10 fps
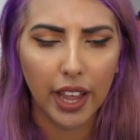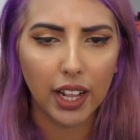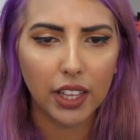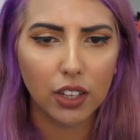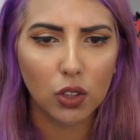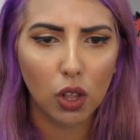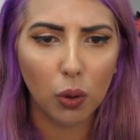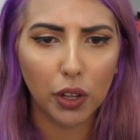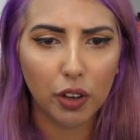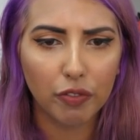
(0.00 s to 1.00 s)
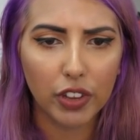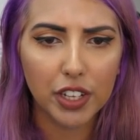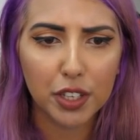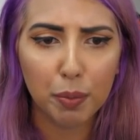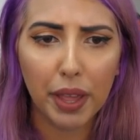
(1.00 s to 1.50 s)
Elliot and Lola
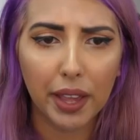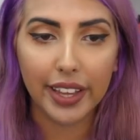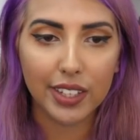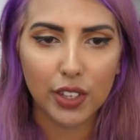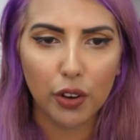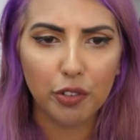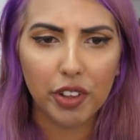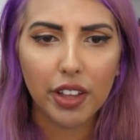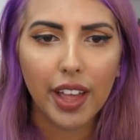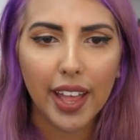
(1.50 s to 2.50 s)
convinced me. It's over,